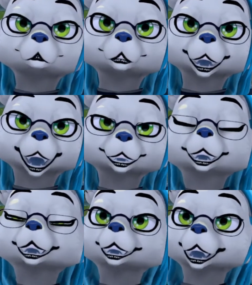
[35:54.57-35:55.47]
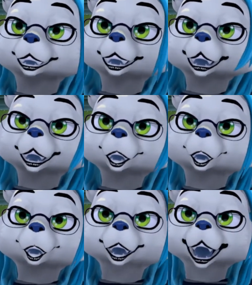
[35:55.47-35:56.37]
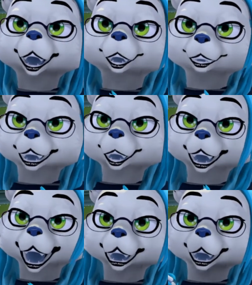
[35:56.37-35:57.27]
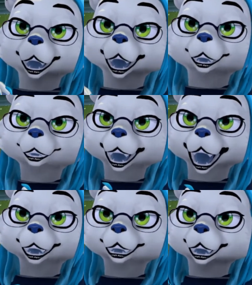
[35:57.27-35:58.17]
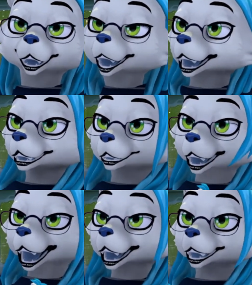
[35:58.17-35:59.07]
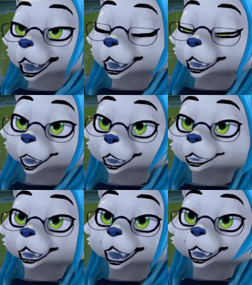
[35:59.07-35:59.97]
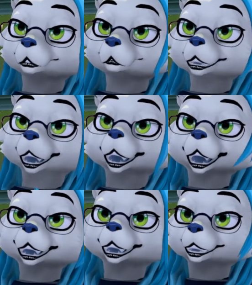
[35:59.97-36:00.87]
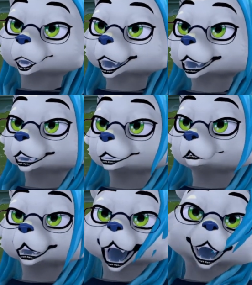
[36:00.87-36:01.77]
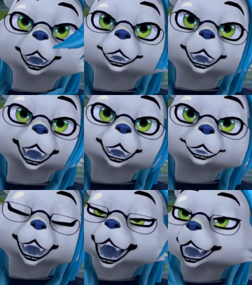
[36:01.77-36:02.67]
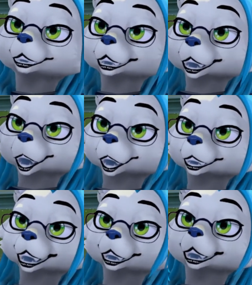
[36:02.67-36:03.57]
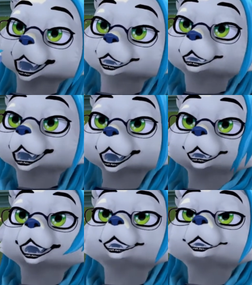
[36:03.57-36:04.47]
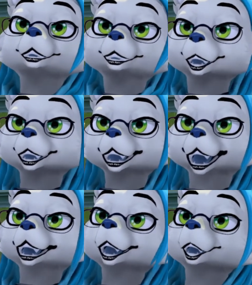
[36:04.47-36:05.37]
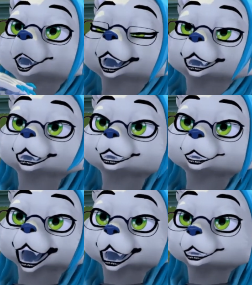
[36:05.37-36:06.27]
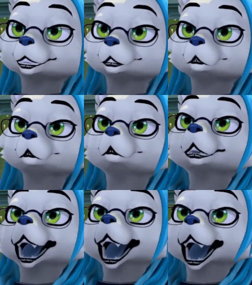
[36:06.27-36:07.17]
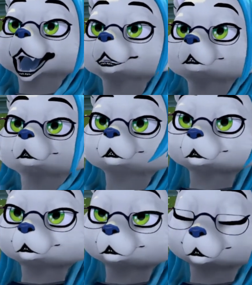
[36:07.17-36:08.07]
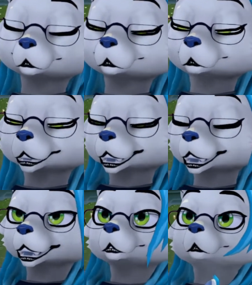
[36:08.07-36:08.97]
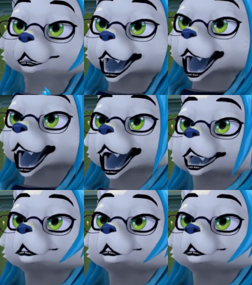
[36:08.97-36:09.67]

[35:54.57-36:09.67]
does damage to you proportional to the amount of regret you have regarding that object. Maybe that's what it is. Hi, Blue and Echo Fox. Hello. We're just doing our wrap up of our first show, and then we're gonna move on to Edgerunners. Uh, but yeah, uh,